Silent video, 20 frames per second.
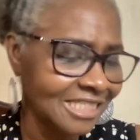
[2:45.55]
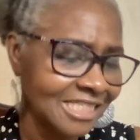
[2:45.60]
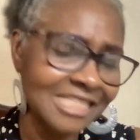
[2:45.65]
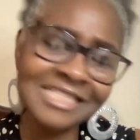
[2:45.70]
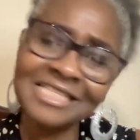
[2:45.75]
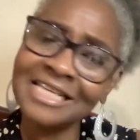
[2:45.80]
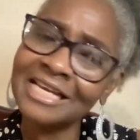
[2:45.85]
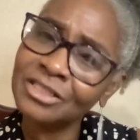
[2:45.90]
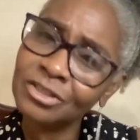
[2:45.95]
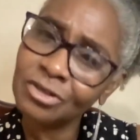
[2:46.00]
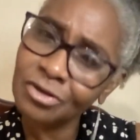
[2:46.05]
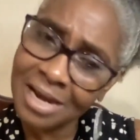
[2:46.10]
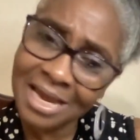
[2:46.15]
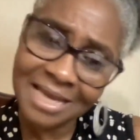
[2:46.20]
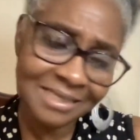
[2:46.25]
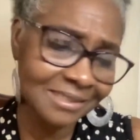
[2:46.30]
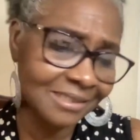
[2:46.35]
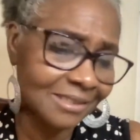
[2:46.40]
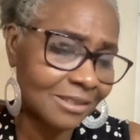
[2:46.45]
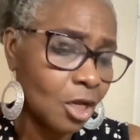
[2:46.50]
Jesus
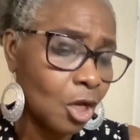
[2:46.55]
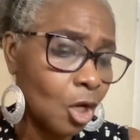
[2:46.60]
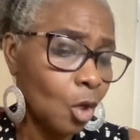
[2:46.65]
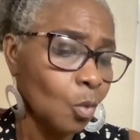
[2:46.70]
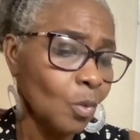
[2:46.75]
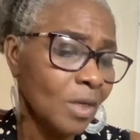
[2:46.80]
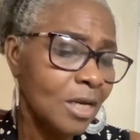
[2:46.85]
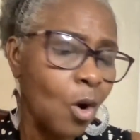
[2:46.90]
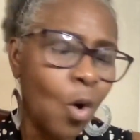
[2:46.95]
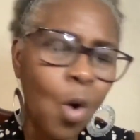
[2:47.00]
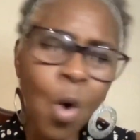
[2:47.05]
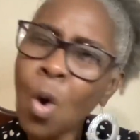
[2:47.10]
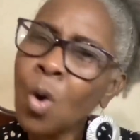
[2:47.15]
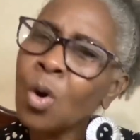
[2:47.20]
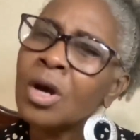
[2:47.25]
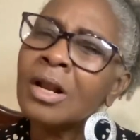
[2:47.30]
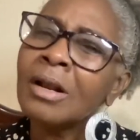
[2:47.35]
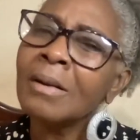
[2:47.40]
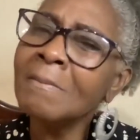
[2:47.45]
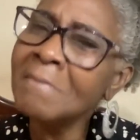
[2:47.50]
Christ, we
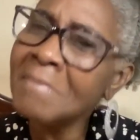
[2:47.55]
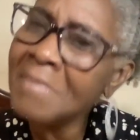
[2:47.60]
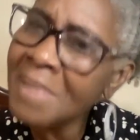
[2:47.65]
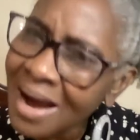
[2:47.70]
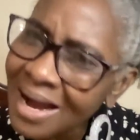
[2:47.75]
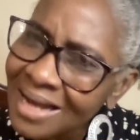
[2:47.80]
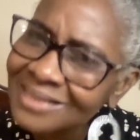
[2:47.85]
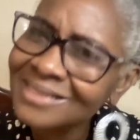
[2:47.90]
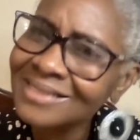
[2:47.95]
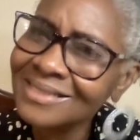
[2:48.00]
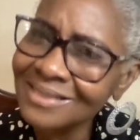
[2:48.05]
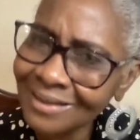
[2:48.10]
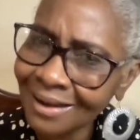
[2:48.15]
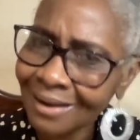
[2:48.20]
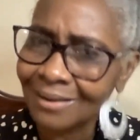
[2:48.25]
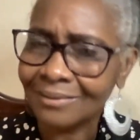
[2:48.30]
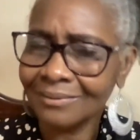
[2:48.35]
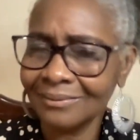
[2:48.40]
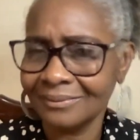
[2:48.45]
humble master